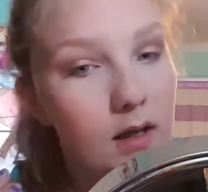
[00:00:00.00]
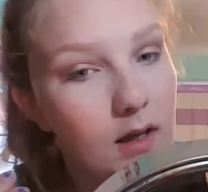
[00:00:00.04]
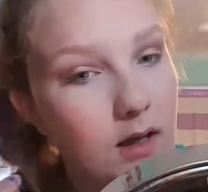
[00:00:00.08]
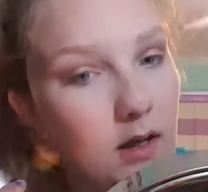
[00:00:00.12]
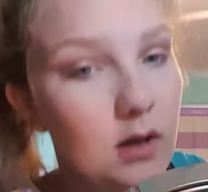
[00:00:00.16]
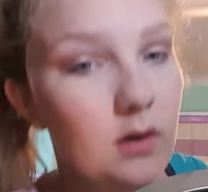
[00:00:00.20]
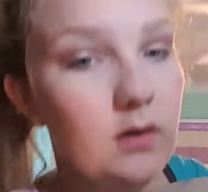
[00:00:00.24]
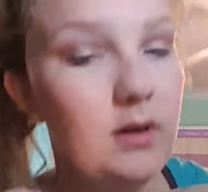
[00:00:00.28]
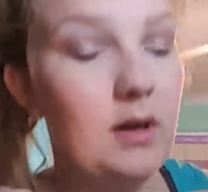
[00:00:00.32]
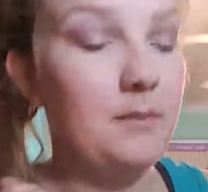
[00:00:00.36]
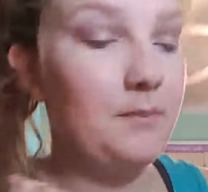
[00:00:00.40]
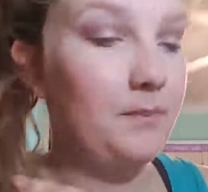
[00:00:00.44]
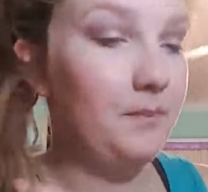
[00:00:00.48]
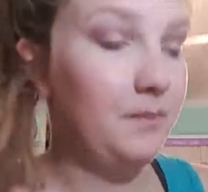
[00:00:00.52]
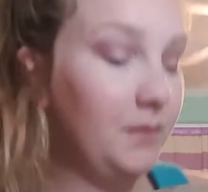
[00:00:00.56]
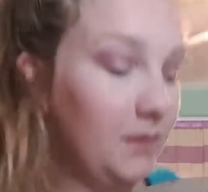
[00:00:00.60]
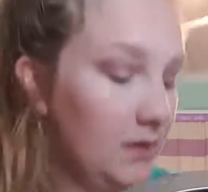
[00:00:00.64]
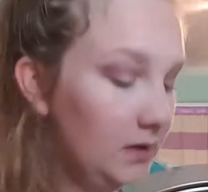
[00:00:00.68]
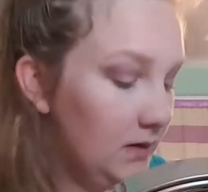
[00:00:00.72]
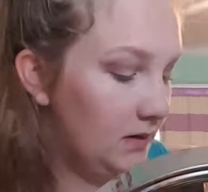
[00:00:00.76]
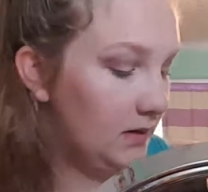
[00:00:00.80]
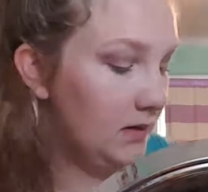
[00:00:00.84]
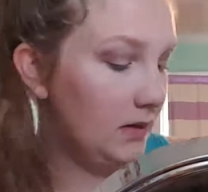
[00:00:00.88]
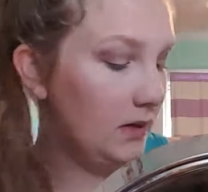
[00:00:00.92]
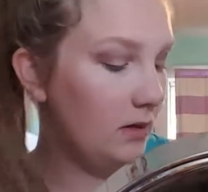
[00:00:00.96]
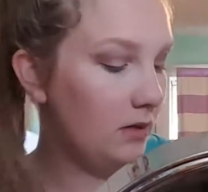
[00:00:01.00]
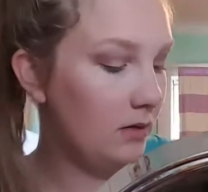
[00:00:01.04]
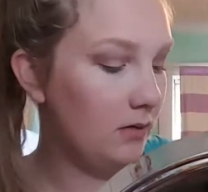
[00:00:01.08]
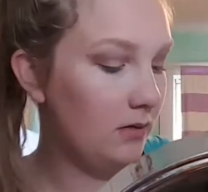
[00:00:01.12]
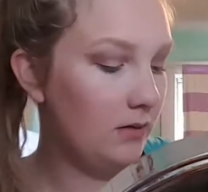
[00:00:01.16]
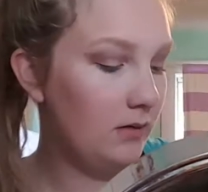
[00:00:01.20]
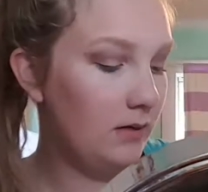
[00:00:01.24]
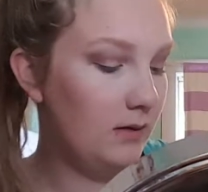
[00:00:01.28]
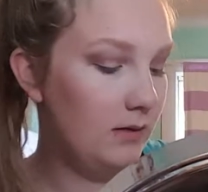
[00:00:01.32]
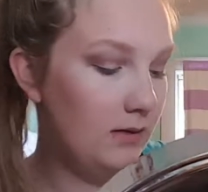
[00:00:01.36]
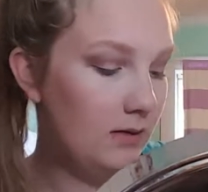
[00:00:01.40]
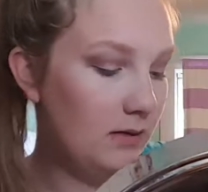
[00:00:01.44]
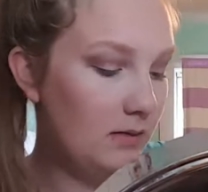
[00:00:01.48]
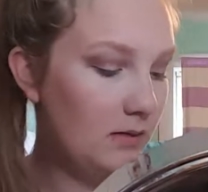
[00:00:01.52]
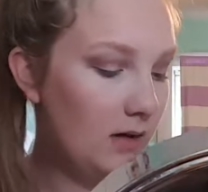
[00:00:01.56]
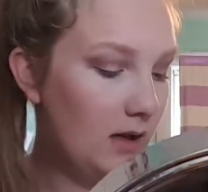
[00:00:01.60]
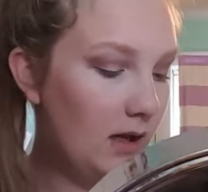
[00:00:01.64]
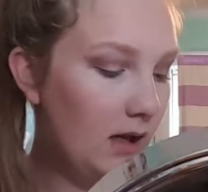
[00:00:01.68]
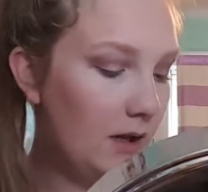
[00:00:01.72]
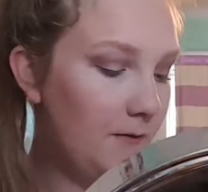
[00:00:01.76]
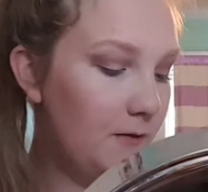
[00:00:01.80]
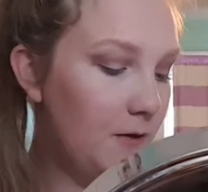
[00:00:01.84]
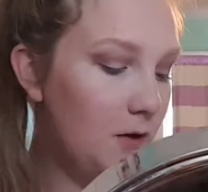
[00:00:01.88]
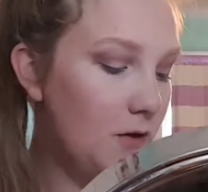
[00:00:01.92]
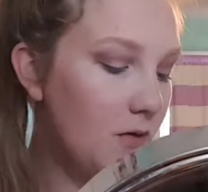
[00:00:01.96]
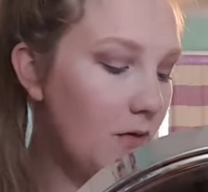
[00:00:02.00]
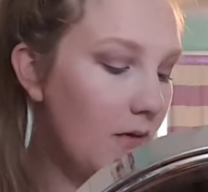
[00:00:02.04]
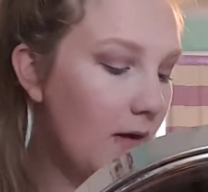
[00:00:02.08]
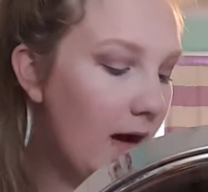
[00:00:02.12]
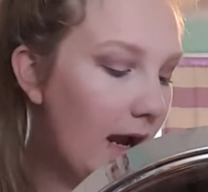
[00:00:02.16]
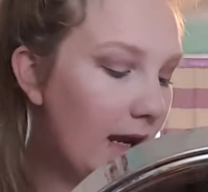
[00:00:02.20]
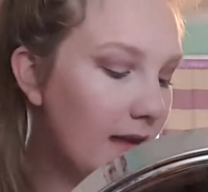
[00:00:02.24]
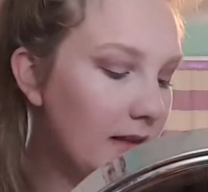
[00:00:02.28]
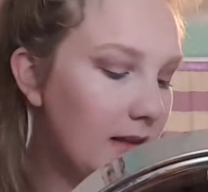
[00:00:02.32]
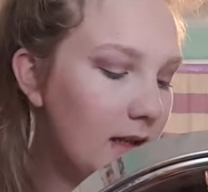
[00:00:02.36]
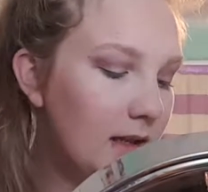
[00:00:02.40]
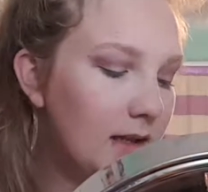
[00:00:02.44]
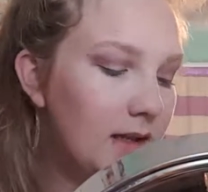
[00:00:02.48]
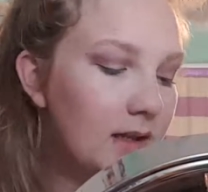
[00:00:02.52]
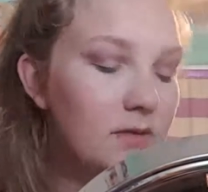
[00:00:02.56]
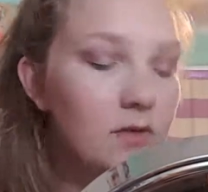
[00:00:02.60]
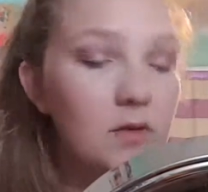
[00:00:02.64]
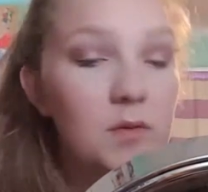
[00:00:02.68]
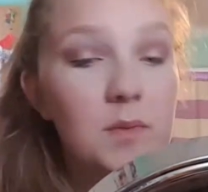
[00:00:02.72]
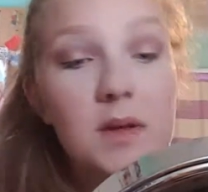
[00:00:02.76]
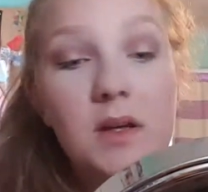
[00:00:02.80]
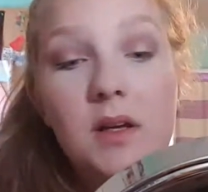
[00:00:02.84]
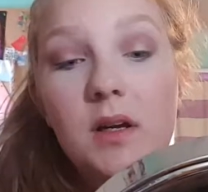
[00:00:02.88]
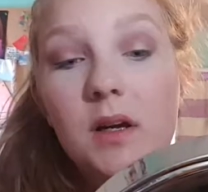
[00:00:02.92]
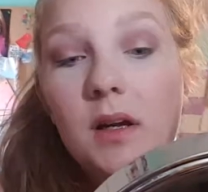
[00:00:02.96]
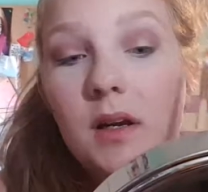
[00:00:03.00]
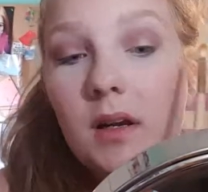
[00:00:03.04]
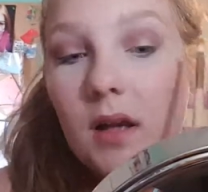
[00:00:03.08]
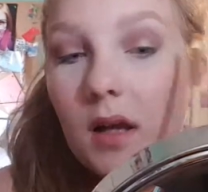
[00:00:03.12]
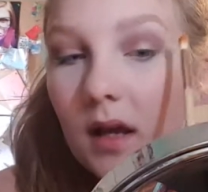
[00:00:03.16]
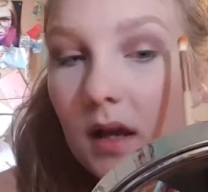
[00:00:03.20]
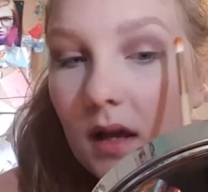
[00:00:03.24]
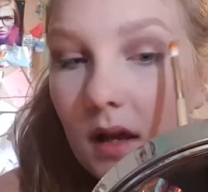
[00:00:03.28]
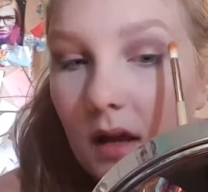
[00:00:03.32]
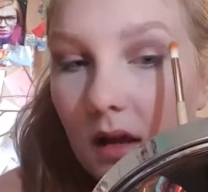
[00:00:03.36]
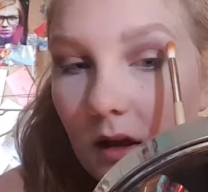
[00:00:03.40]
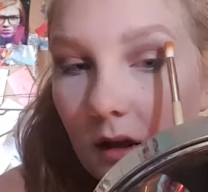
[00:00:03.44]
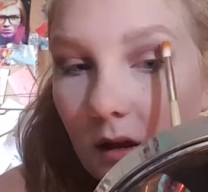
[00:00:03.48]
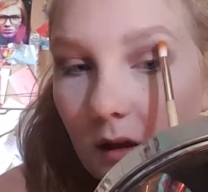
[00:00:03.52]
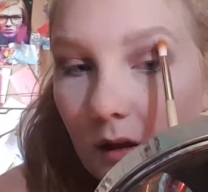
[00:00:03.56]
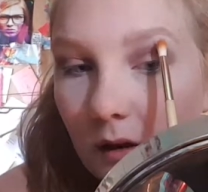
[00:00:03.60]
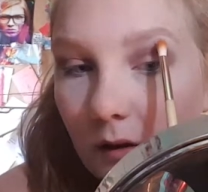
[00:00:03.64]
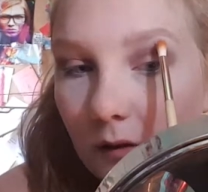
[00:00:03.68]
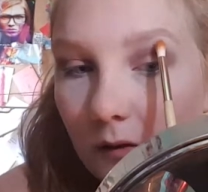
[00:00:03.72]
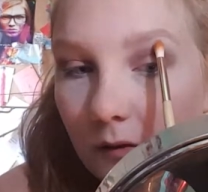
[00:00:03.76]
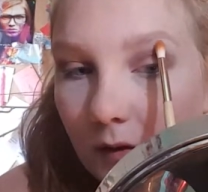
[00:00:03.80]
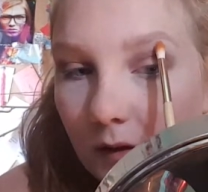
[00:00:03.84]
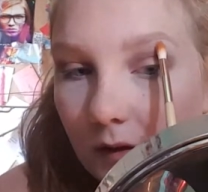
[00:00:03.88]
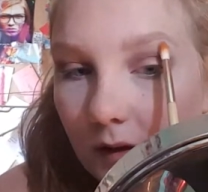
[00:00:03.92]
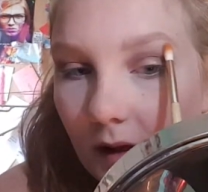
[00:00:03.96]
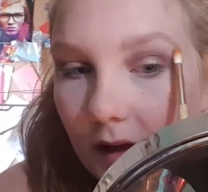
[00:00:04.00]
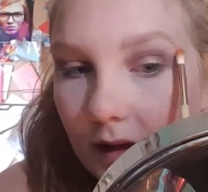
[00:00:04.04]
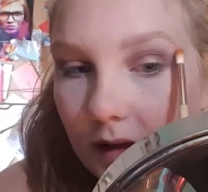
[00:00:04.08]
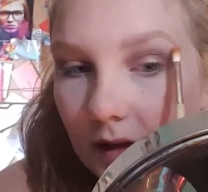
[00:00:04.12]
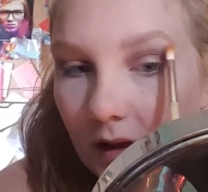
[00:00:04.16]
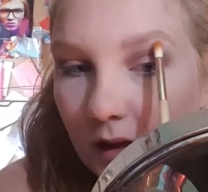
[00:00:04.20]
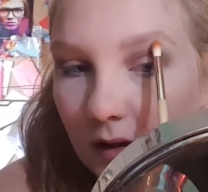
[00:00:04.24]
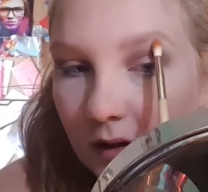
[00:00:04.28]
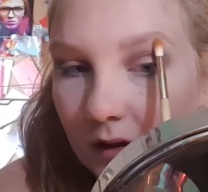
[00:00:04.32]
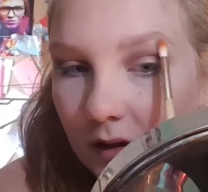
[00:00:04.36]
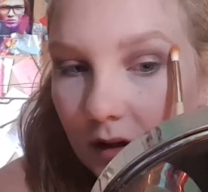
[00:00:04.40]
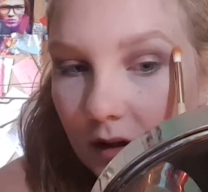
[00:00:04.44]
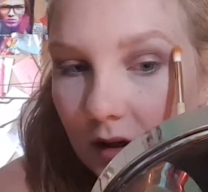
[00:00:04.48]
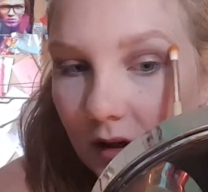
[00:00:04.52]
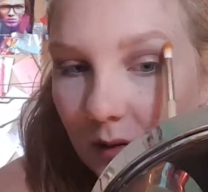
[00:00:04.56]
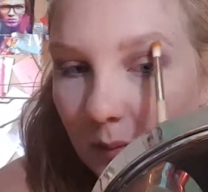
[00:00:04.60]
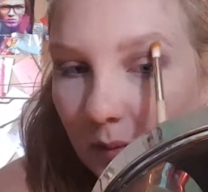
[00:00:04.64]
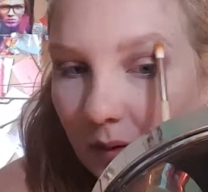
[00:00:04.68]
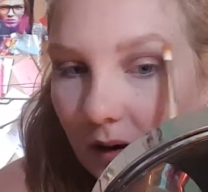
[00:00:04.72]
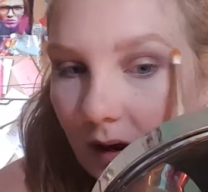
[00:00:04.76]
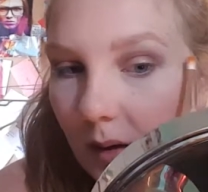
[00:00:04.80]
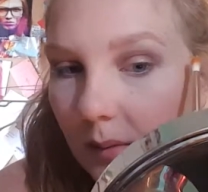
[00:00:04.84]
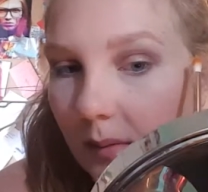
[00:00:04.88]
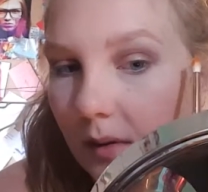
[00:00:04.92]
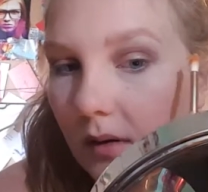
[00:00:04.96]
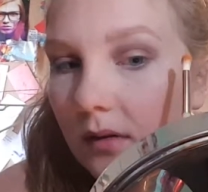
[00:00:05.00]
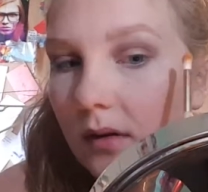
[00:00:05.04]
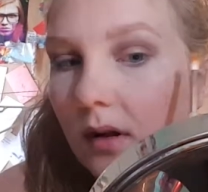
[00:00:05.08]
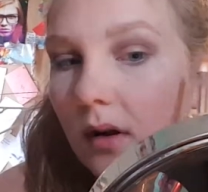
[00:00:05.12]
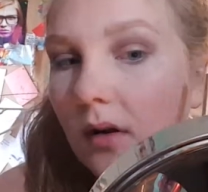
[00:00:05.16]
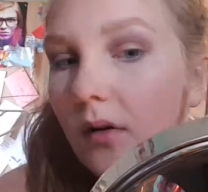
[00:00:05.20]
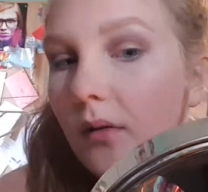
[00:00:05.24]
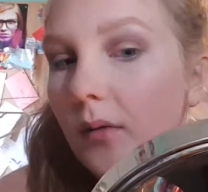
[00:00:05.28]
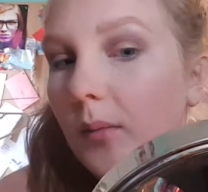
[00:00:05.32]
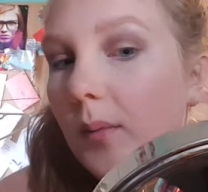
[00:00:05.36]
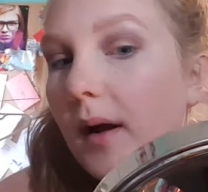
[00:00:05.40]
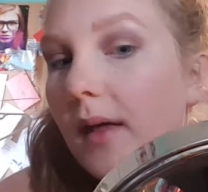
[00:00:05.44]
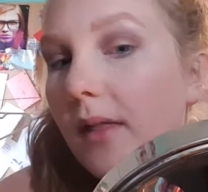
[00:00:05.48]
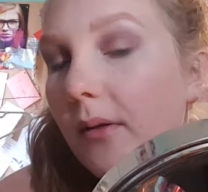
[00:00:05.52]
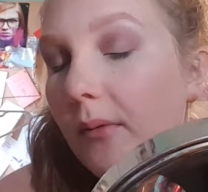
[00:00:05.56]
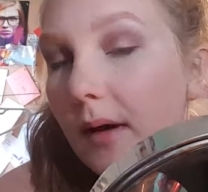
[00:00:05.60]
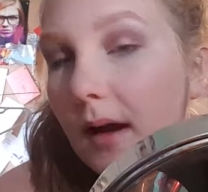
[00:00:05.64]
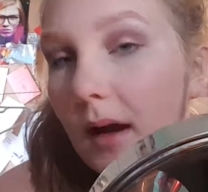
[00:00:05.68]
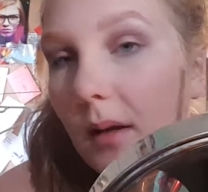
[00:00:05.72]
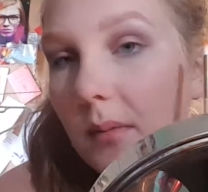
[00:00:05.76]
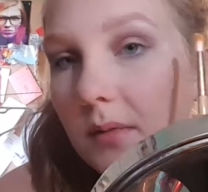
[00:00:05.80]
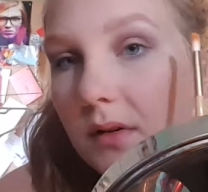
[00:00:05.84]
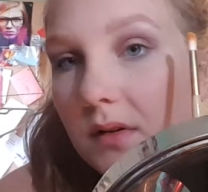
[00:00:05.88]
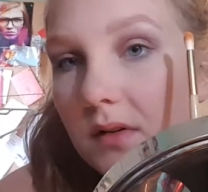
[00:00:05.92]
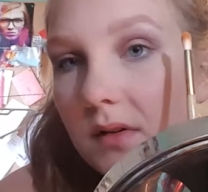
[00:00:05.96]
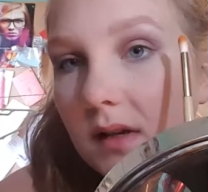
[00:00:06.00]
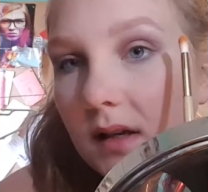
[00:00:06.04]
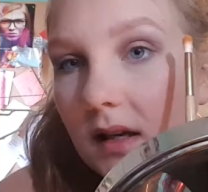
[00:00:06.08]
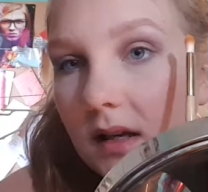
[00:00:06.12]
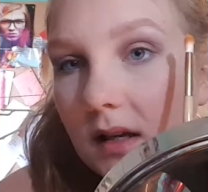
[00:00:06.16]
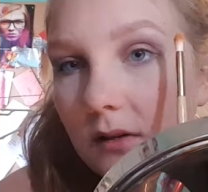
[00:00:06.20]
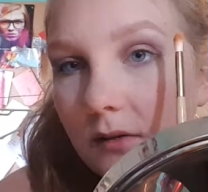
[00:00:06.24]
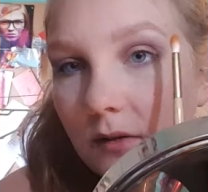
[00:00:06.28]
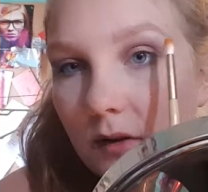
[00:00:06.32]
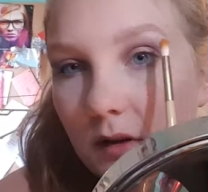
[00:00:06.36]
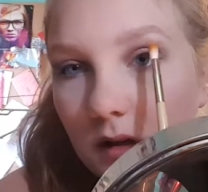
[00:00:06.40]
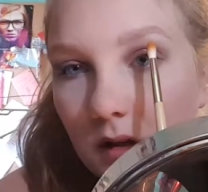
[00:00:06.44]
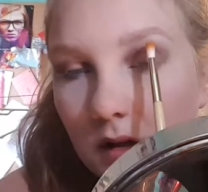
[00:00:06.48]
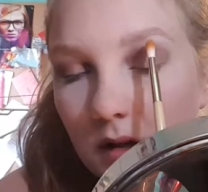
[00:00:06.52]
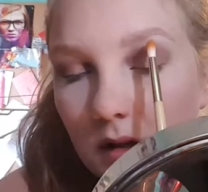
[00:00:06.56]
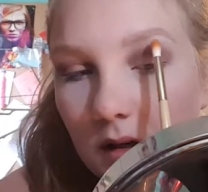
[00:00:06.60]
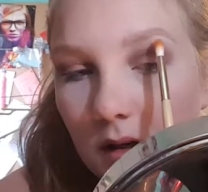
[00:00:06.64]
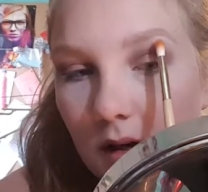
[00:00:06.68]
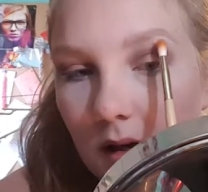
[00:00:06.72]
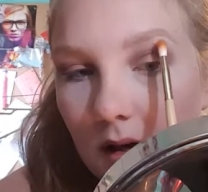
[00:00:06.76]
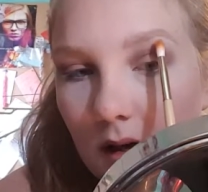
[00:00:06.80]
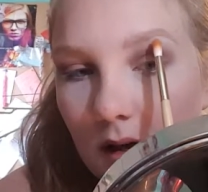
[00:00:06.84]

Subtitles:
Okay, so I think this would be good for like under your brow bone. Oh, by the way, I'm using a different color.